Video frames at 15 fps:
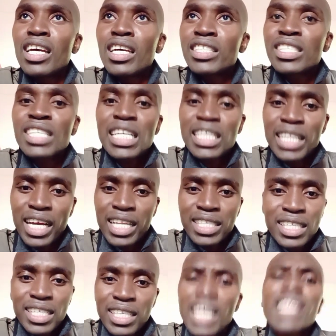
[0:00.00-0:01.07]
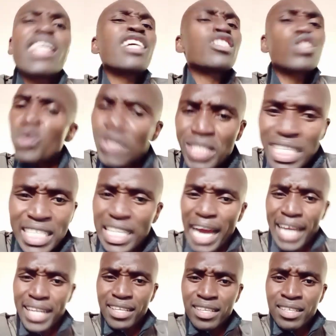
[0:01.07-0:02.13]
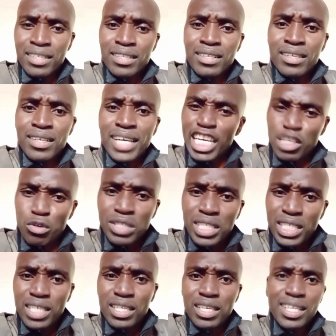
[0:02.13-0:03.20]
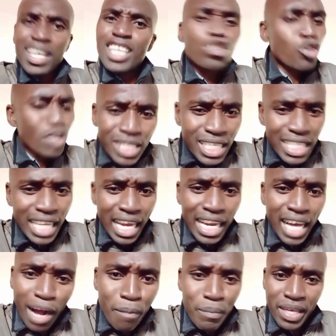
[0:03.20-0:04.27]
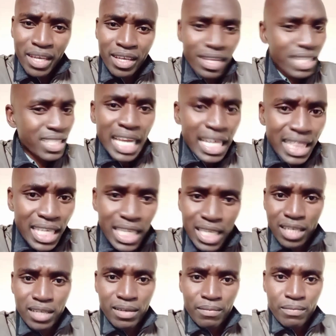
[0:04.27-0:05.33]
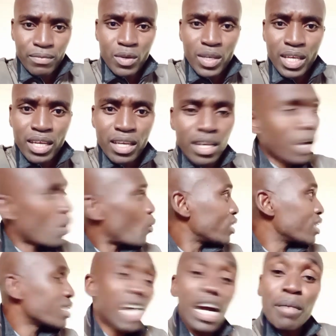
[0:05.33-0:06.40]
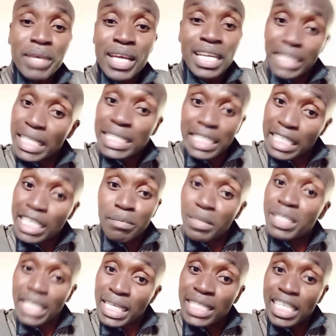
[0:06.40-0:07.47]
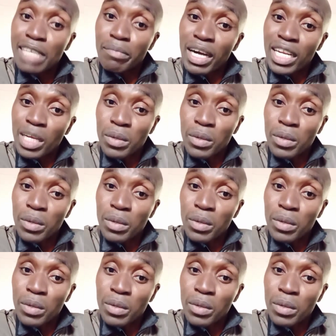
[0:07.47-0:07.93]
signal. There's no signal. Can't you see? There's no signal coming. There's nothing. Okay, what is coming is just him is eating money